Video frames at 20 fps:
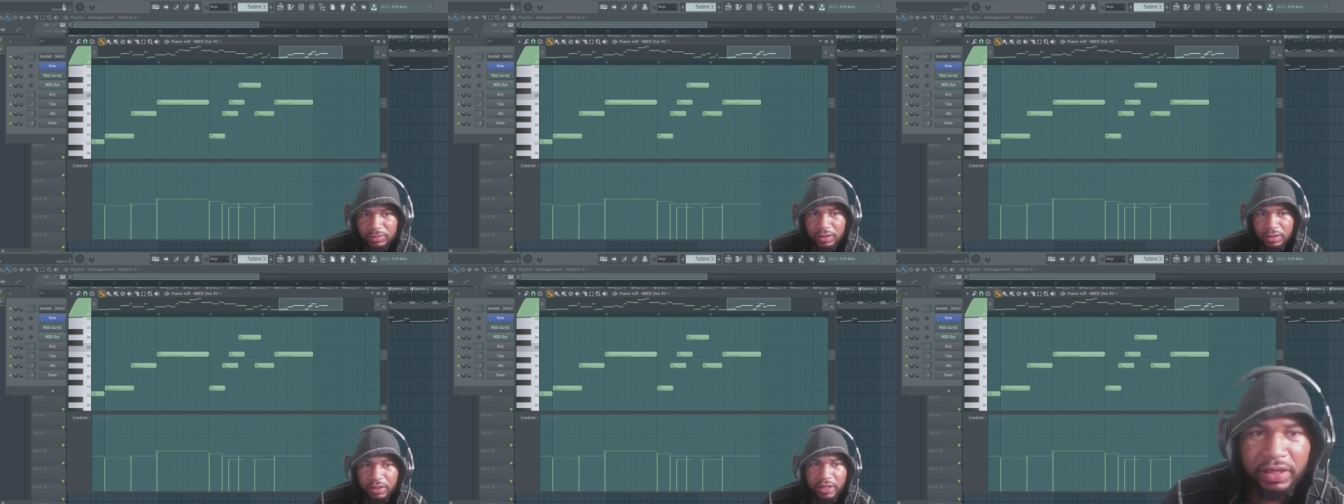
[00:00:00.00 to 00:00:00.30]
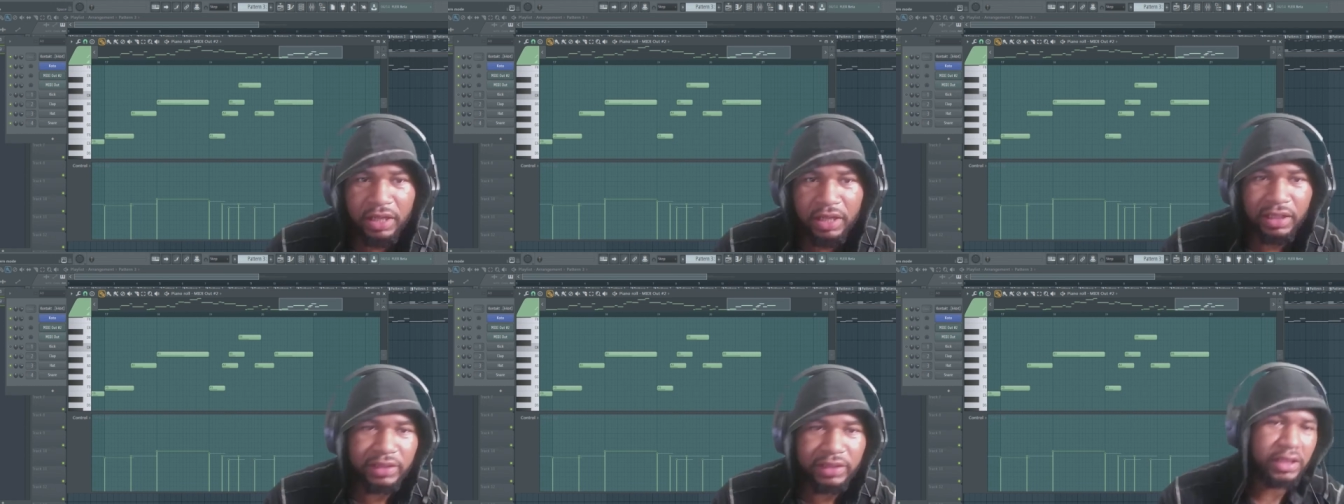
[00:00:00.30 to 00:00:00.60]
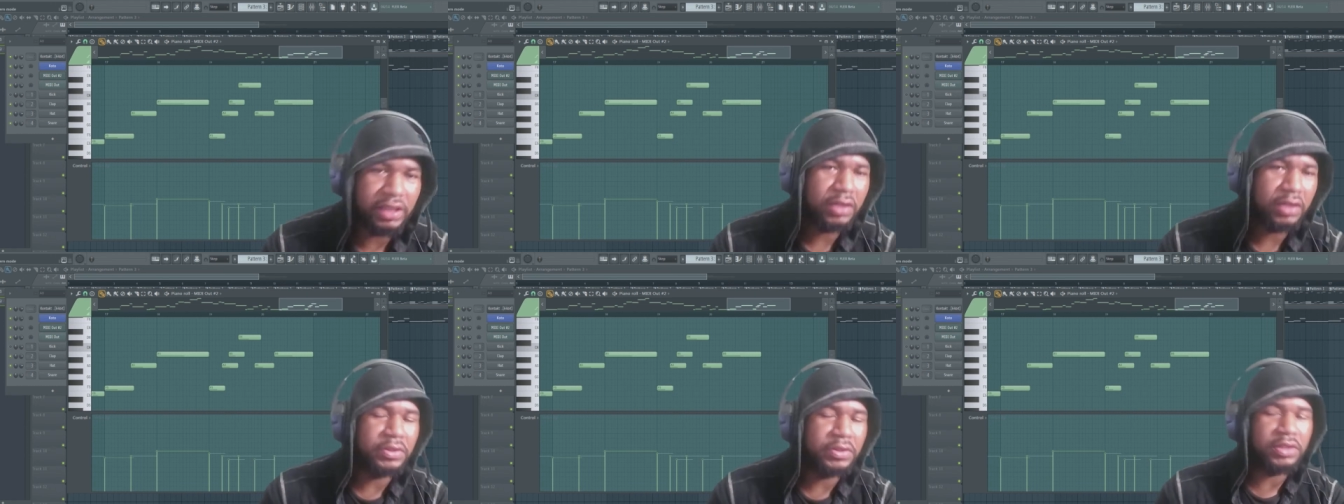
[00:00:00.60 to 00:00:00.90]
Alright, now
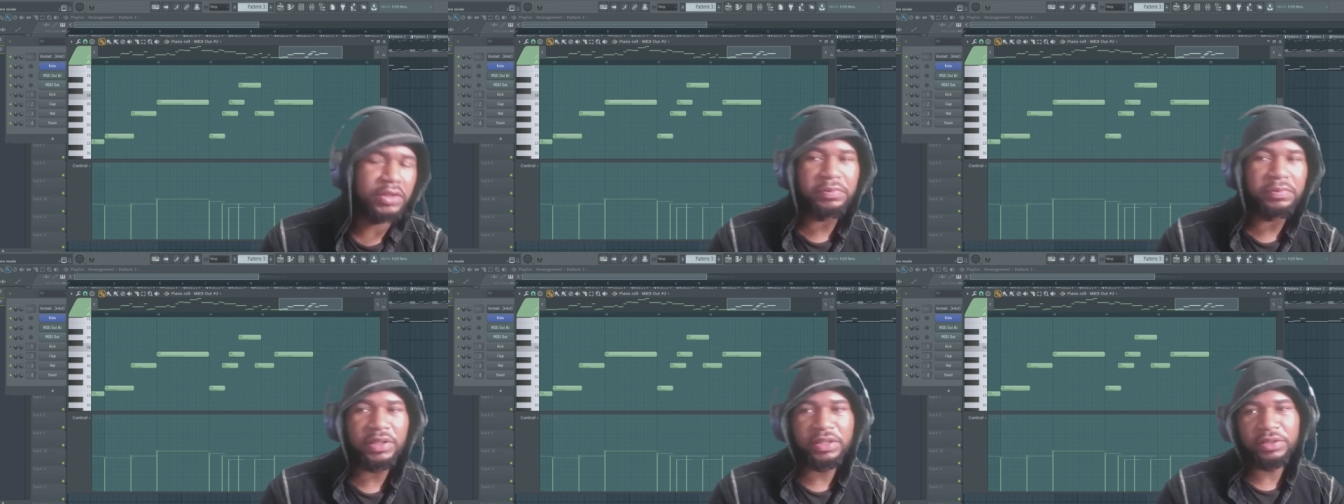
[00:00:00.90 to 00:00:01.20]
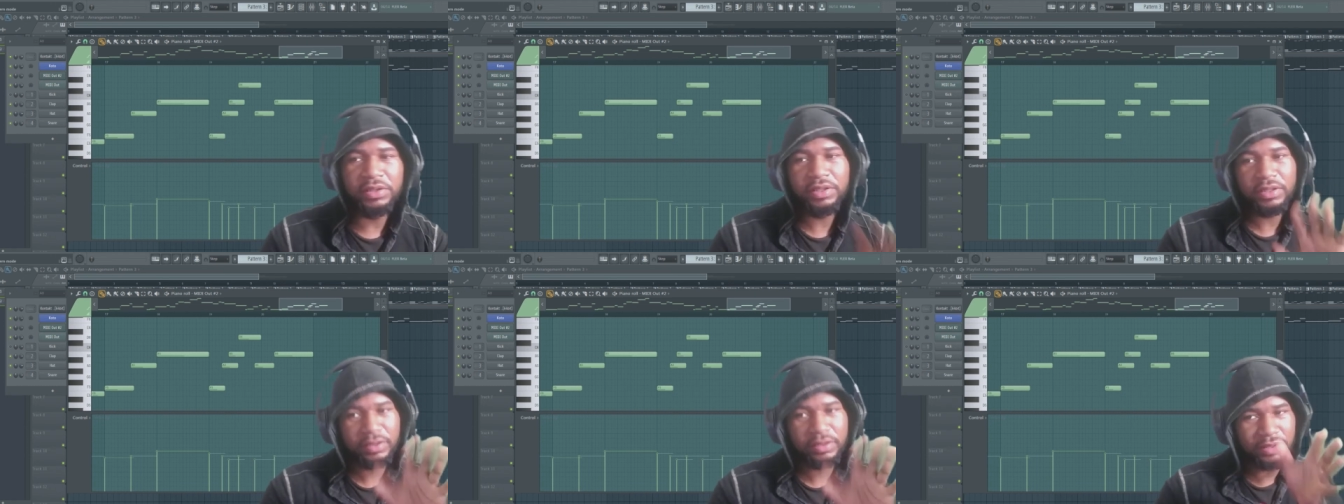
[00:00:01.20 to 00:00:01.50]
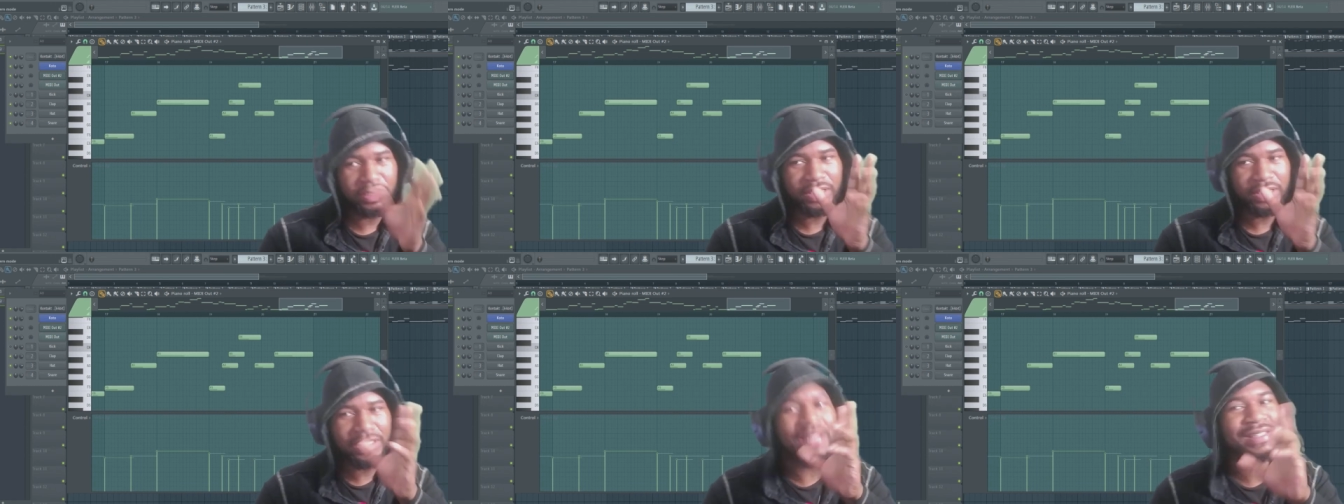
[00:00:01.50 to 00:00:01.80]
let's hear it with the beat.
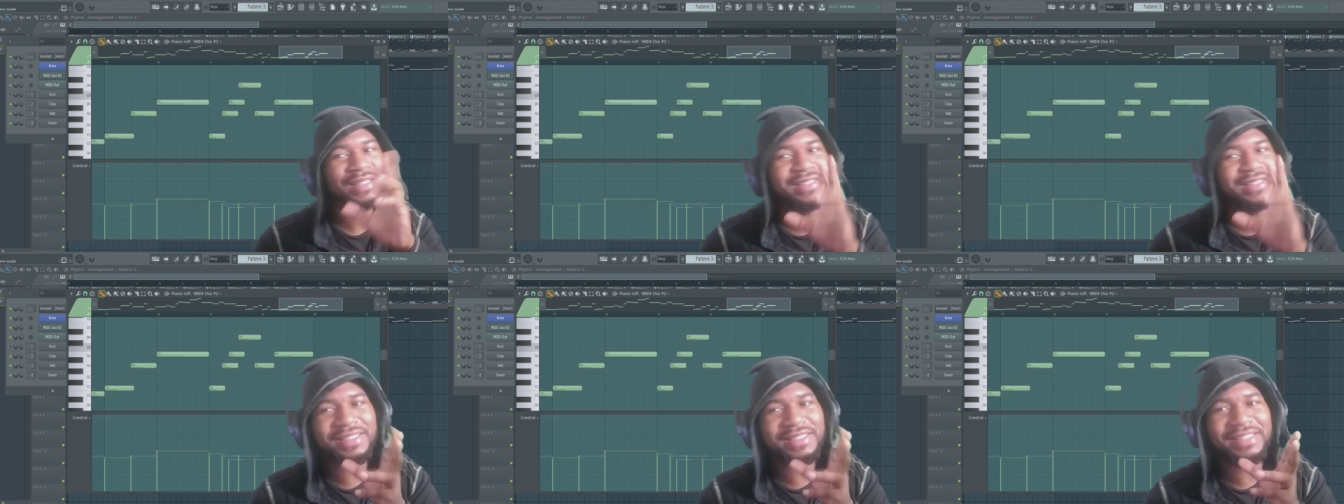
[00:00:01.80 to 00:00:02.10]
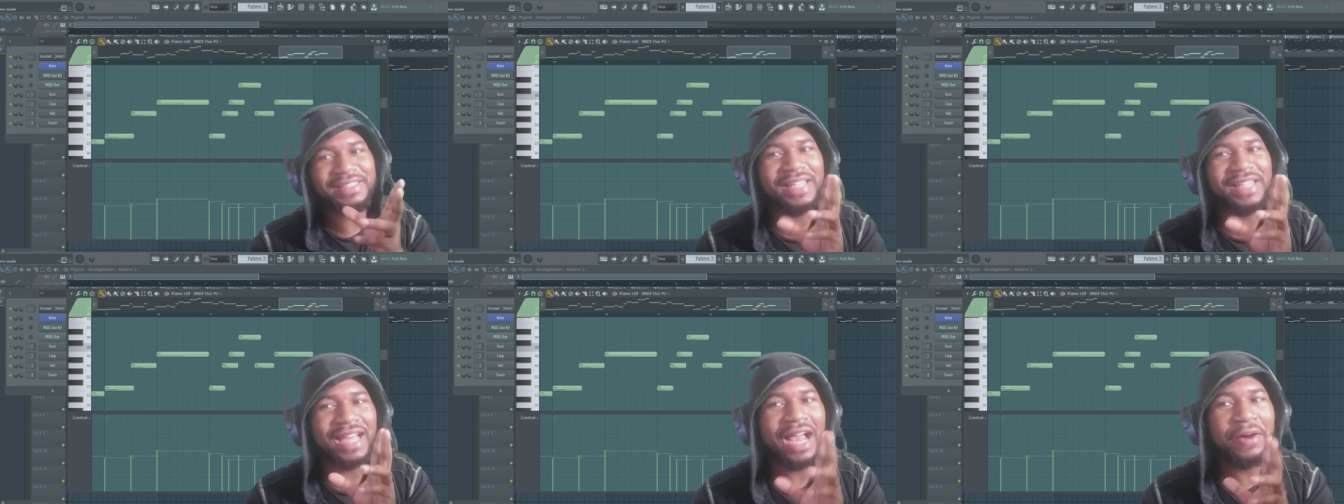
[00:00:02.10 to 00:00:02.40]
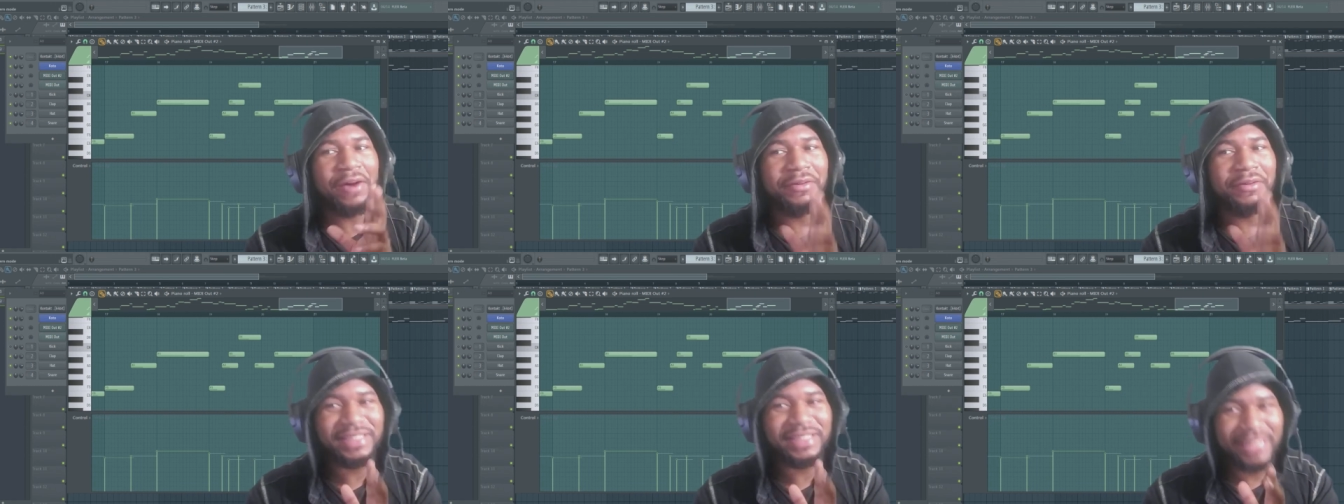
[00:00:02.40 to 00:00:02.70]
Let's just see
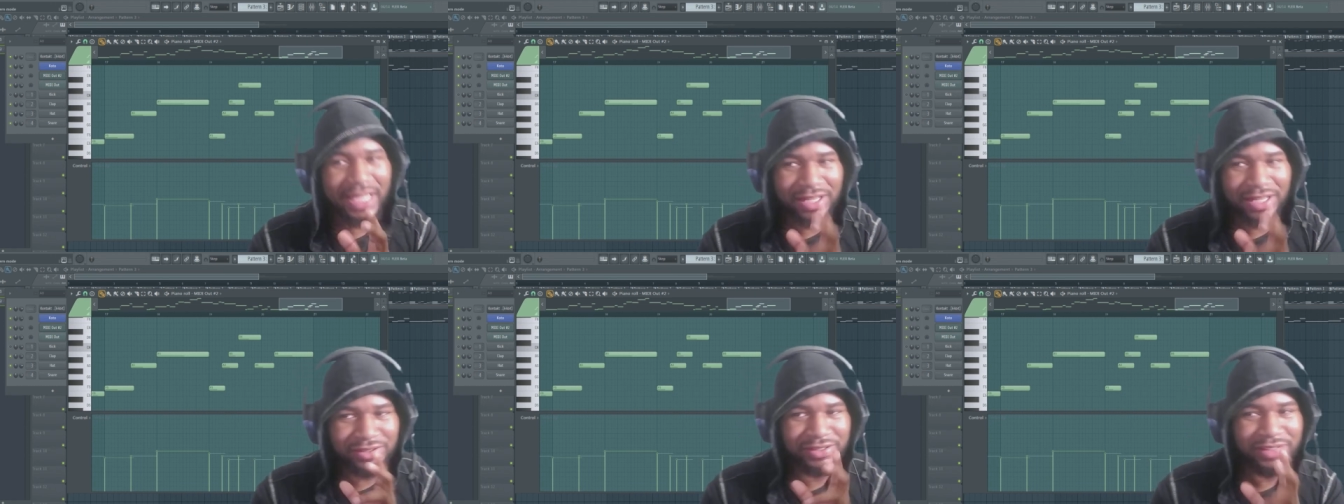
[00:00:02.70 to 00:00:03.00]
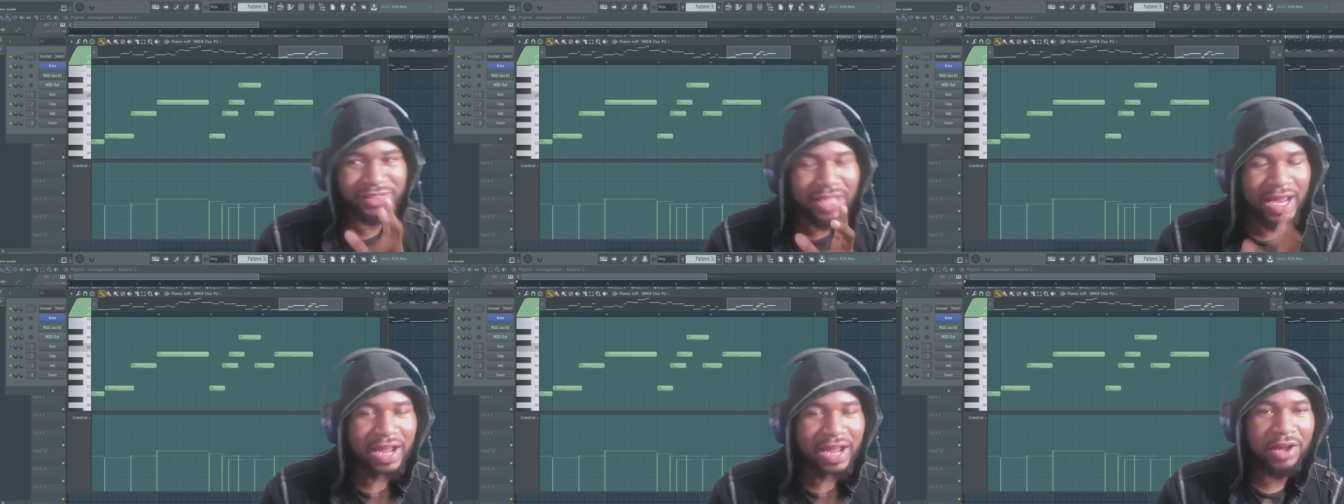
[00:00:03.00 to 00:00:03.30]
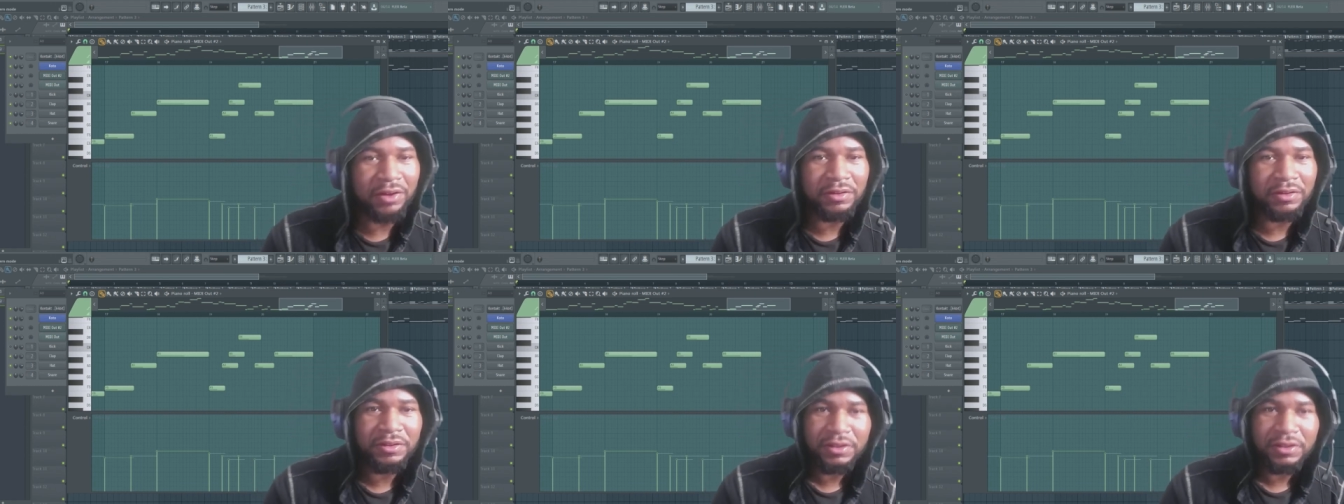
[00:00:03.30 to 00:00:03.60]
how it sounds now.